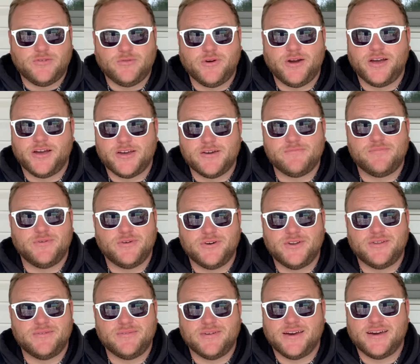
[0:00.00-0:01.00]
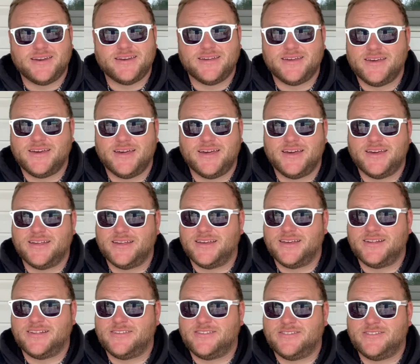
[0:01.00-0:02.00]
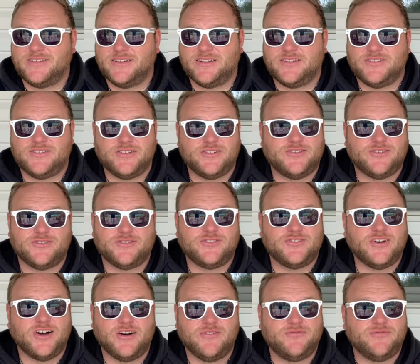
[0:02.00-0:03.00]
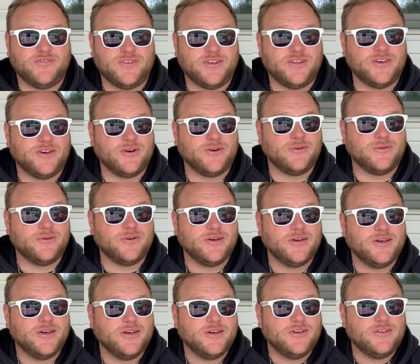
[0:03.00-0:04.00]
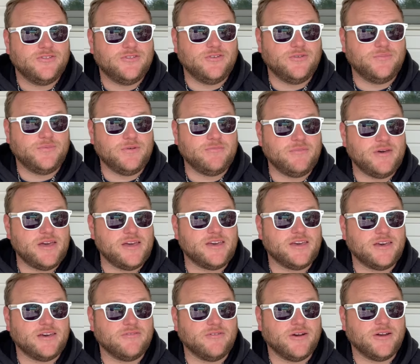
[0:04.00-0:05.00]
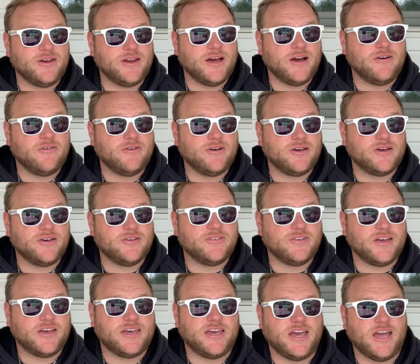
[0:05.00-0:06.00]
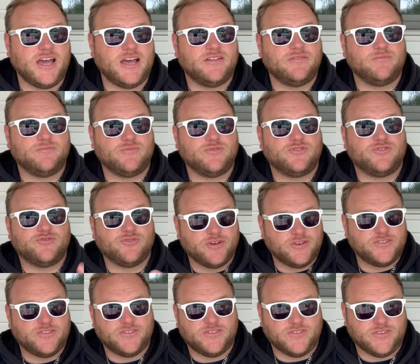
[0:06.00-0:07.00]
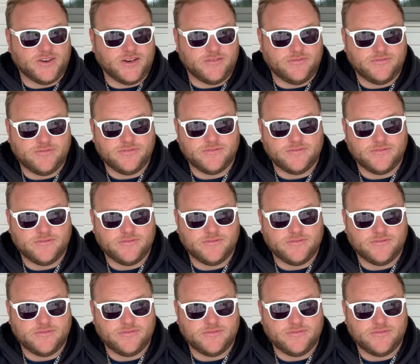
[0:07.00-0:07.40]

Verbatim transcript: way I can put it, man. It, it, it's, it's such a tough video to be making right now because I can't stress this enough.